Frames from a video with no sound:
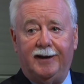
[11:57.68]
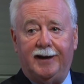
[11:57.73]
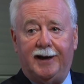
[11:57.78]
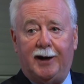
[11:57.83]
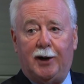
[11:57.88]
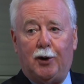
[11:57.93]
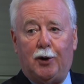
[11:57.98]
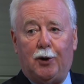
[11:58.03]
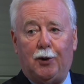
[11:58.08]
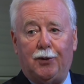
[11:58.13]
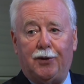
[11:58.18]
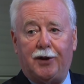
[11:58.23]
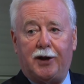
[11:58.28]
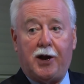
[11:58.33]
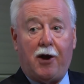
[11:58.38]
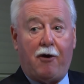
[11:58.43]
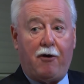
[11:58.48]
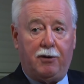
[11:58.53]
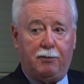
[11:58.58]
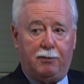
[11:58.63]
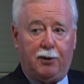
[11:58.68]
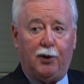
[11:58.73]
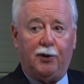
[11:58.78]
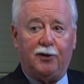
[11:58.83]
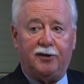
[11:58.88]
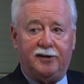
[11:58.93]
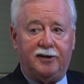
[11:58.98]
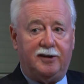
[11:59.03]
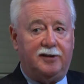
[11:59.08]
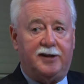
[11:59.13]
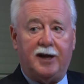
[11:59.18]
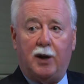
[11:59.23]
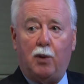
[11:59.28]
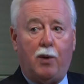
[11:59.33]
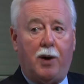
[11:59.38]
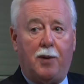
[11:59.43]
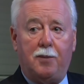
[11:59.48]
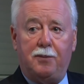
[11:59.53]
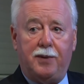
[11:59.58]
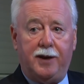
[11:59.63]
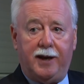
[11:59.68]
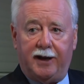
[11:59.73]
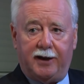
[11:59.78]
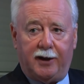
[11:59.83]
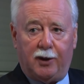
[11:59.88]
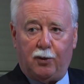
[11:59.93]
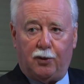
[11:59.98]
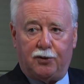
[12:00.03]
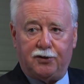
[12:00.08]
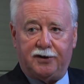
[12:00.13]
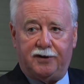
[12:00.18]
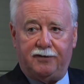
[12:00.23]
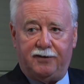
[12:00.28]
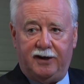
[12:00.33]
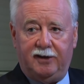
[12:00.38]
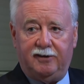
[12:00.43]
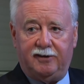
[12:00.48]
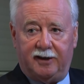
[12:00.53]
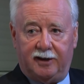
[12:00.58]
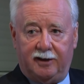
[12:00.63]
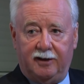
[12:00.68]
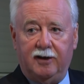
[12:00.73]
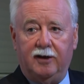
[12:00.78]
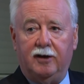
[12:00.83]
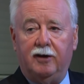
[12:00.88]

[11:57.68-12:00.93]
on the current policies, there won't be any quantitative easing.